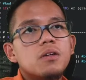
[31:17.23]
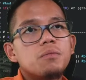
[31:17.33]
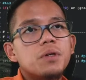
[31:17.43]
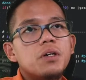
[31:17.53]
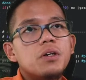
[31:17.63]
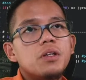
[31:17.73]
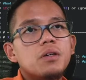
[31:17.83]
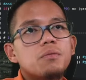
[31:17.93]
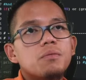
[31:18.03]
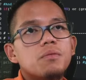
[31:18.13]
But hold up.
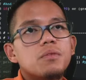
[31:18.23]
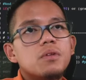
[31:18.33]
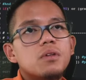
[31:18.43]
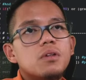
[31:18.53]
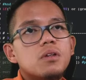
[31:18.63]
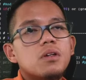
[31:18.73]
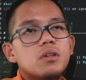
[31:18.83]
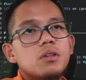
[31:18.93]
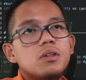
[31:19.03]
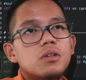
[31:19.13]

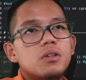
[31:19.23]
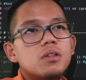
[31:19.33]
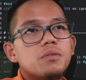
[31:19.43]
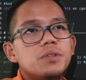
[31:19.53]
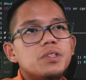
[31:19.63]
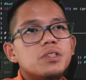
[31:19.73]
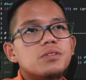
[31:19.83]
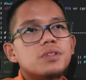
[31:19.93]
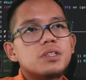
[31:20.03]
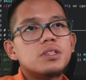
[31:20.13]
Let me just
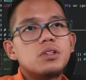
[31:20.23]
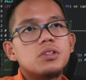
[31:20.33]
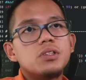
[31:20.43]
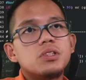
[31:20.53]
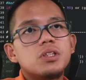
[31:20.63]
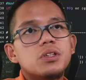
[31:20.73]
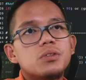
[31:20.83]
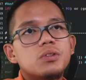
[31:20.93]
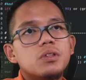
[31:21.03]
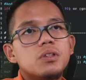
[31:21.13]
fix all these
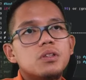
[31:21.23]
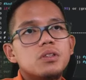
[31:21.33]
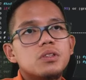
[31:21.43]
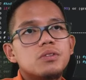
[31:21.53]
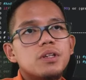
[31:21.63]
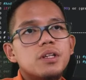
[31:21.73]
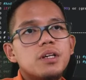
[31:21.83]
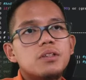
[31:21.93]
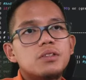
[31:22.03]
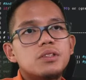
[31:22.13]
code. Because right
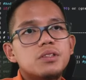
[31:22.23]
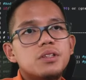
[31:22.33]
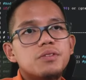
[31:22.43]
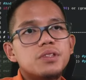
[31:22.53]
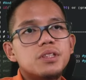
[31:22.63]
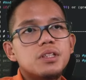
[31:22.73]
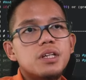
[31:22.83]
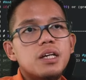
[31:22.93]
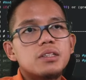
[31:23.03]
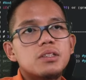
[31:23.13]
now there's different
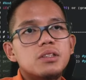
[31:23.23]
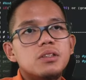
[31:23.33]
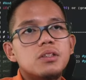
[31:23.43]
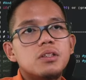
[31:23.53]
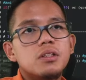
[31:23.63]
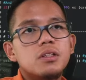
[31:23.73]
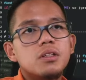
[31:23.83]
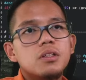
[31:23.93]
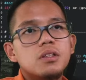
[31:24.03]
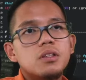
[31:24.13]
syntax in.
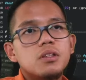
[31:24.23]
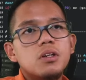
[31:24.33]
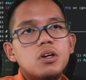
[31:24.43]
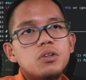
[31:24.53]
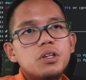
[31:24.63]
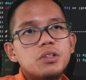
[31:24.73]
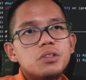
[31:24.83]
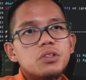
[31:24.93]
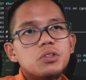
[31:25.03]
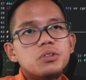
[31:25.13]
Oh yeah, there's
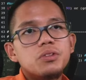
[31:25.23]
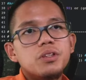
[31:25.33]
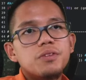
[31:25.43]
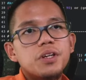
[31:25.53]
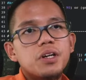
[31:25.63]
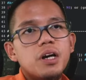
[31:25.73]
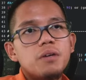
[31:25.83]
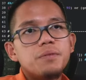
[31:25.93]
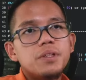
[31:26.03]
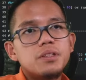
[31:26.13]
also different
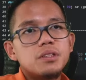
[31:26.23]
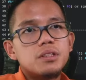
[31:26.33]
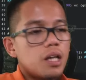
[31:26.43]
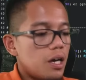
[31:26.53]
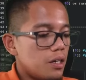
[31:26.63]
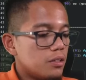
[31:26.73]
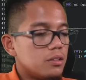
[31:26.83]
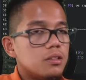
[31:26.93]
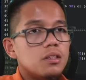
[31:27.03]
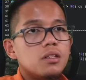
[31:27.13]
comment style.
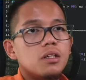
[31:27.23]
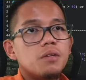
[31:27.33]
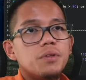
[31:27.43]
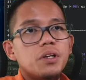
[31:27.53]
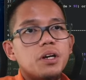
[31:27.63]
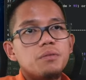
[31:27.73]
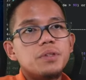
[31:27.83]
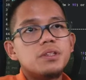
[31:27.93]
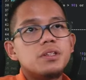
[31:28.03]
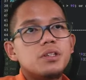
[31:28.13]
I mean
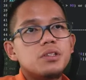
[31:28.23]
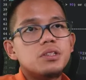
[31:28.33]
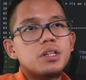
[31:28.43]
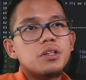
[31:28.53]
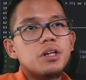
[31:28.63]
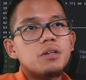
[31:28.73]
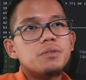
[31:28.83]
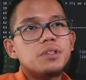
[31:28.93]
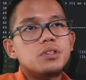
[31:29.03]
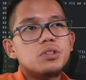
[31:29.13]
comment. There you go. That's how you
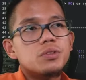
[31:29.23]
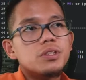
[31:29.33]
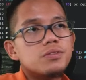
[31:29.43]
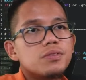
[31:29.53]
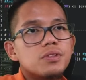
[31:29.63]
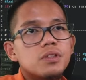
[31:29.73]
comment in Swift.